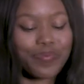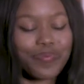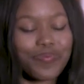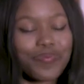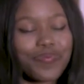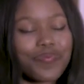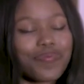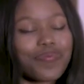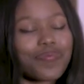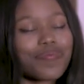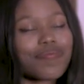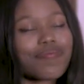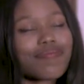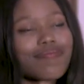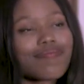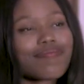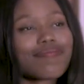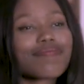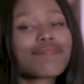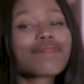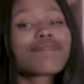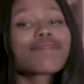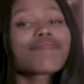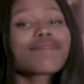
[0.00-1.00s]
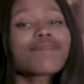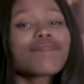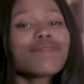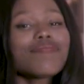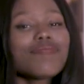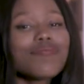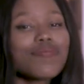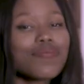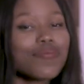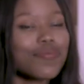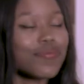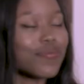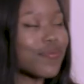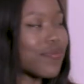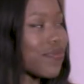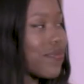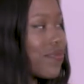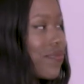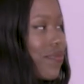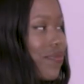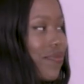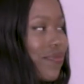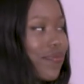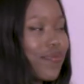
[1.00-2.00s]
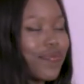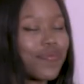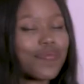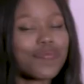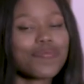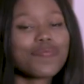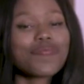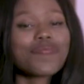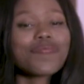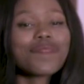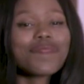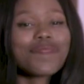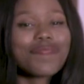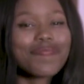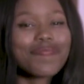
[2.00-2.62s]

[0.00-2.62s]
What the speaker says: This person isn't speaking.